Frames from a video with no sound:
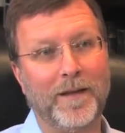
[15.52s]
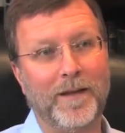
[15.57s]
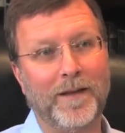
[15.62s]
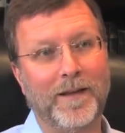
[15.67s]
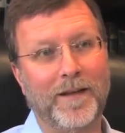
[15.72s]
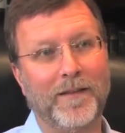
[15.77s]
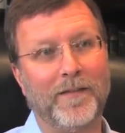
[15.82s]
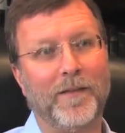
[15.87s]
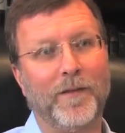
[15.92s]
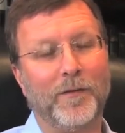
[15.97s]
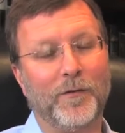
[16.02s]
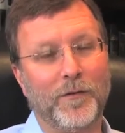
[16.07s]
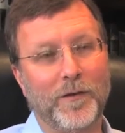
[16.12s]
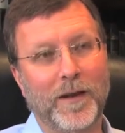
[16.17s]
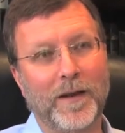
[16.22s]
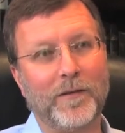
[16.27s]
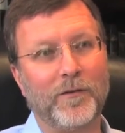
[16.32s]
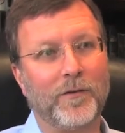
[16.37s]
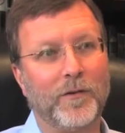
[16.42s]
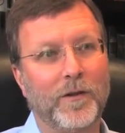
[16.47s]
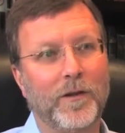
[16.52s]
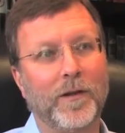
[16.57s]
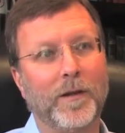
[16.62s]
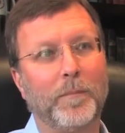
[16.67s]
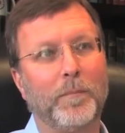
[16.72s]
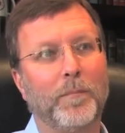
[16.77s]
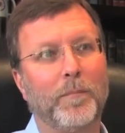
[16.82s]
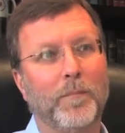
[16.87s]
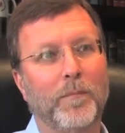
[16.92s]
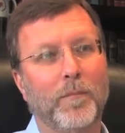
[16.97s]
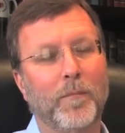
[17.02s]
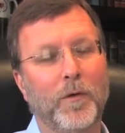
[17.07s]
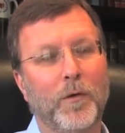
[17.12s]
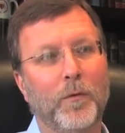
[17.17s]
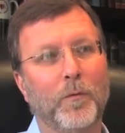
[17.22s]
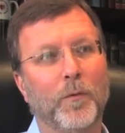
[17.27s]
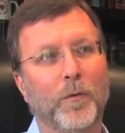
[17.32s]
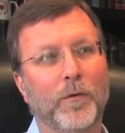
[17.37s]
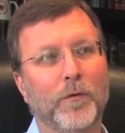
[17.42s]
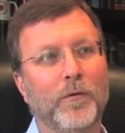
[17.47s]
In this next clip,
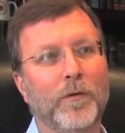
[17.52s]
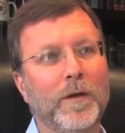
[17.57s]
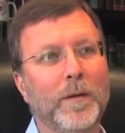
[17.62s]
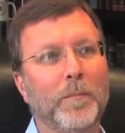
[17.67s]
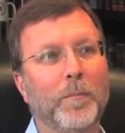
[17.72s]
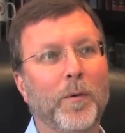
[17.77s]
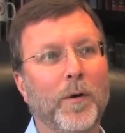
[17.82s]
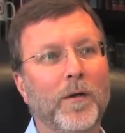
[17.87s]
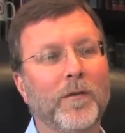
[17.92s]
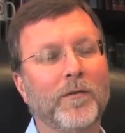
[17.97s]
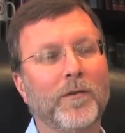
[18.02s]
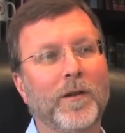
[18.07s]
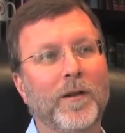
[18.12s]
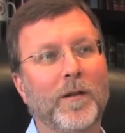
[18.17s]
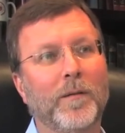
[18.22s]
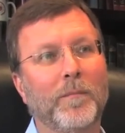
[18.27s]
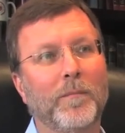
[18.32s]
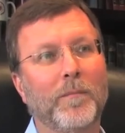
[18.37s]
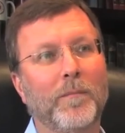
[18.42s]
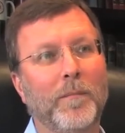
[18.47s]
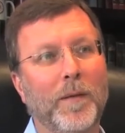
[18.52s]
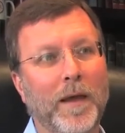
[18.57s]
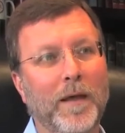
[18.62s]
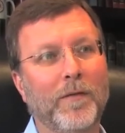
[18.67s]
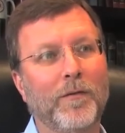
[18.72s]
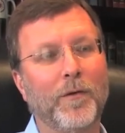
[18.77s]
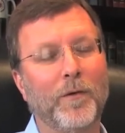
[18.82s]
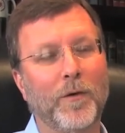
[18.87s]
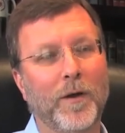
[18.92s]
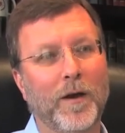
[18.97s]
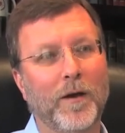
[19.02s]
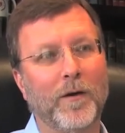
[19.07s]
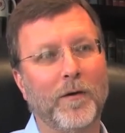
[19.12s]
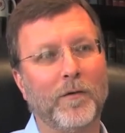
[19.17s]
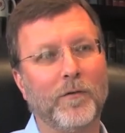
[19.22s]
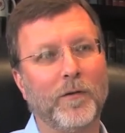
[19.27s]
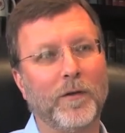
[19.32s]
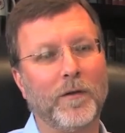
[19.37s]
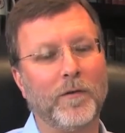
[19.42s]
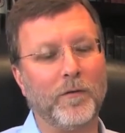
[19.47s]
you will see President Matthew
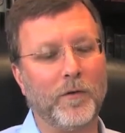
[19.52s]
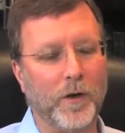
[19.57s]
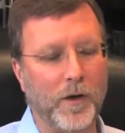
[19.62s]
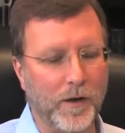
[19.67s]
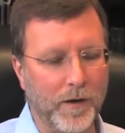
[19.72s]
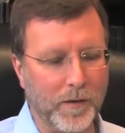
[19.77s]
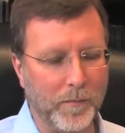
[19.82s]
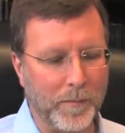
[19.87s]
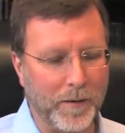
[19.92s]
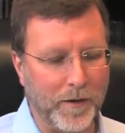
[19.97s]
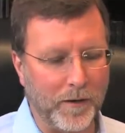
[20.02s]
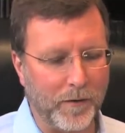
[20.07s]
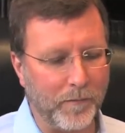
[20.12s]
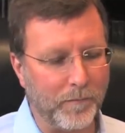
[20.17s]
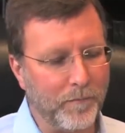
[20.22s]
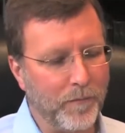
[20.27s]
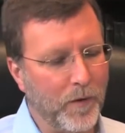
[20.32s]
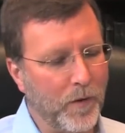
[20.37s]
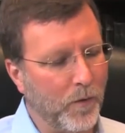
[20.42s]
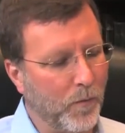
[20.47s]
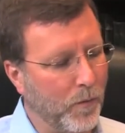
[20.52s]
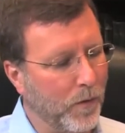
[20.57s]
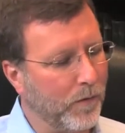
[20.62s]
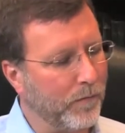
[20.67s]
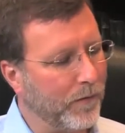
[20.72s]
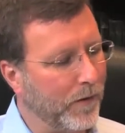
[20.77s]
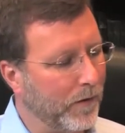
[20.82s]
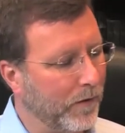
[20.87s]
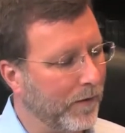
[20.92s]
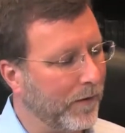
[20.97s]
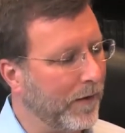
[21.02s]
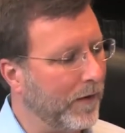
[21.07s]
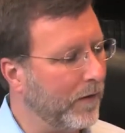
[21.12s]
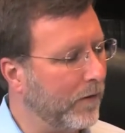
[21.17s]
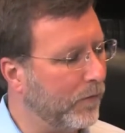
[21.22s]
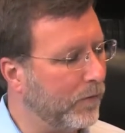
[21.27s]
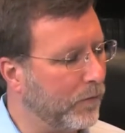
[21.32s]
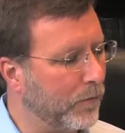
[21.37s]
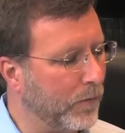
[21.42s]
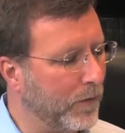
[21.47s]
Harrison talk about one of our
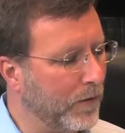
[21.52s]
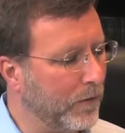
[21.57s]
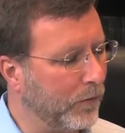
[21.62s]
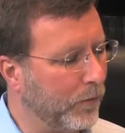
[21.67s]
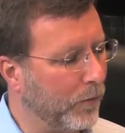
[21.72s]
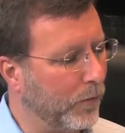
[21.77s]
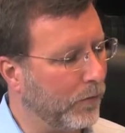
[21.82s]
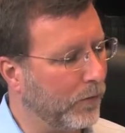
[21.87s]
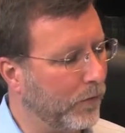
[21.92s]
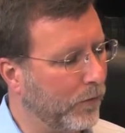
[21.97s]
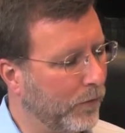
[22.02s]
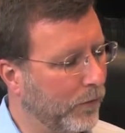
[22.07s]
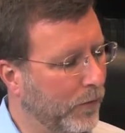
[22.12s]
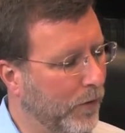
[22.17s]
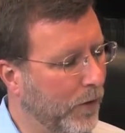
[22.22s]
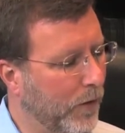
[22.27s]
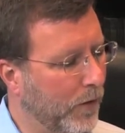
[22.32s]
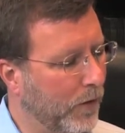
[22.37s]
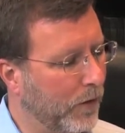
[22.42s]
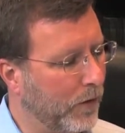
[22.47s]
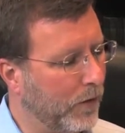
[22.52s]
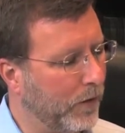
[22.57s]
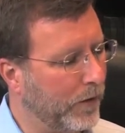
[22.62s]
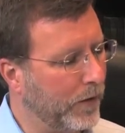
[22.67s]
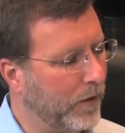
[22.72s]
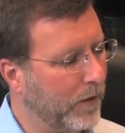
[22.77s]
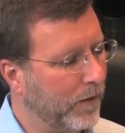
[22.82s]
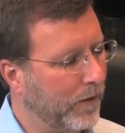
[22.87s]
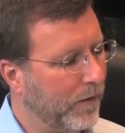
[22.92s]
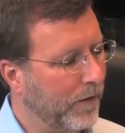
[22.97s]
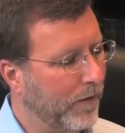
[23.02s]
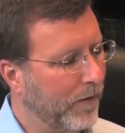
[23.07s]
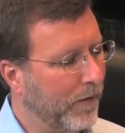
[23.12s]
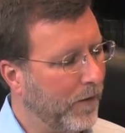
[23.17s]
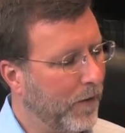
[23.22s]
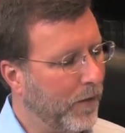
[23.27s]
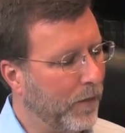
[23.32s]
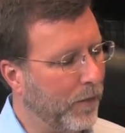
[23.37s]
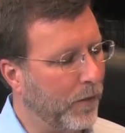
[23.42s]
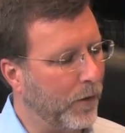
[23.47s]
latest resources called
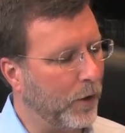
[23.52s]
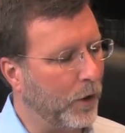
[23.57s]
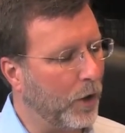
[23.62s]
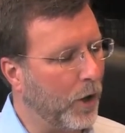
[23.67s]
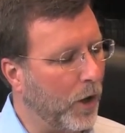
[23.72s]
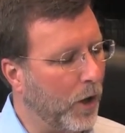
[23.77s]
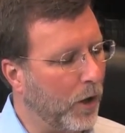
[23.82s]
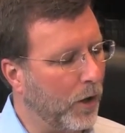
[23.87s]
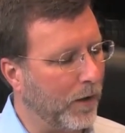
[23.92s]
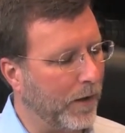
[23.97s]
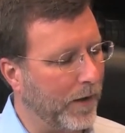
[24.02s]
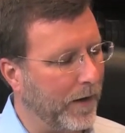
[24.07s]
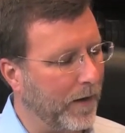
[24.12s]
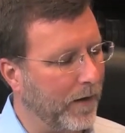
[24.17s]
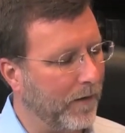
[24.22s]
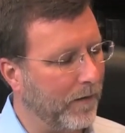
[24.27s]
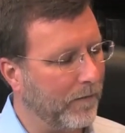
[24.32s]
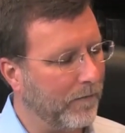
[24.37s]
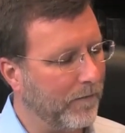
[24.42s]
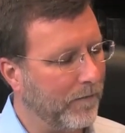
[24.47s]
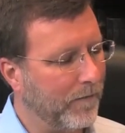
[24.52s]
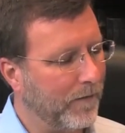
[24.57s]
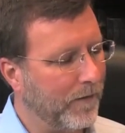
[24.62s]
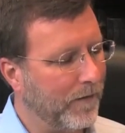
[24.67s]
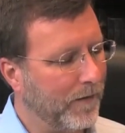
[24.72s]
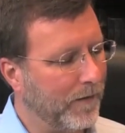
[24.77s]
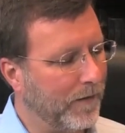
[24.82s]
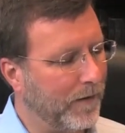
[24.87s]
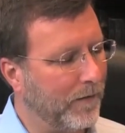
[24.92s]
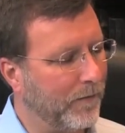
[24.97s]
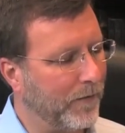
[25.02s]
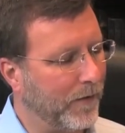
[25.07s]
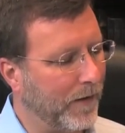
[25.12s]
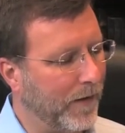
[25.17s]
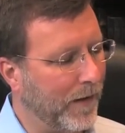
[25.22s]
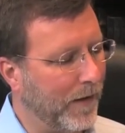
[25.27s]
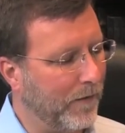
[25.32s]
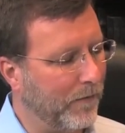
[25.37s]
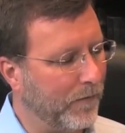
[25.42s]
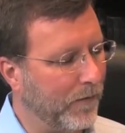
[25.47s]
The Calling: Live a
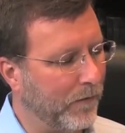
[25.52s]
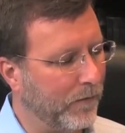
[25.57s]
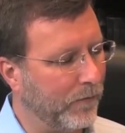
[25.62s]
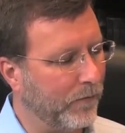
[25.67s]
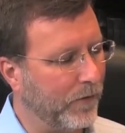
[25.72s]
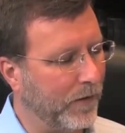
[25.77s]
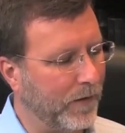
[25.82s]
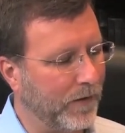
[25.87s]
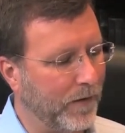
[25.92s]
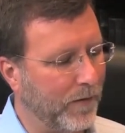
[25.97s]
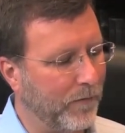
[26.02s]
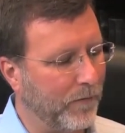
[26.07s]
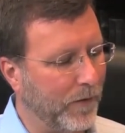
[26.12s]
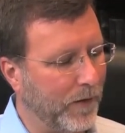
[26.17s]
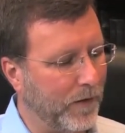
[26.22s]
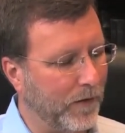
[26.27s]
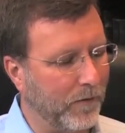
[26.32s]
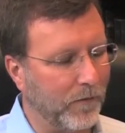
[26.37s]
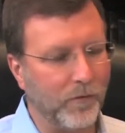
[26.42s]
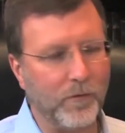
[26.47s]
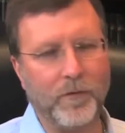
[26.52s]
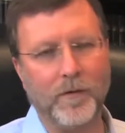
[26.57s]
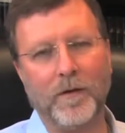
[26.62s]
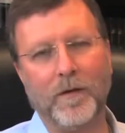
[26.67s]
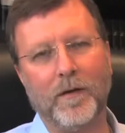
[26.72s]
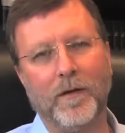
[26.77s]
Life of Significance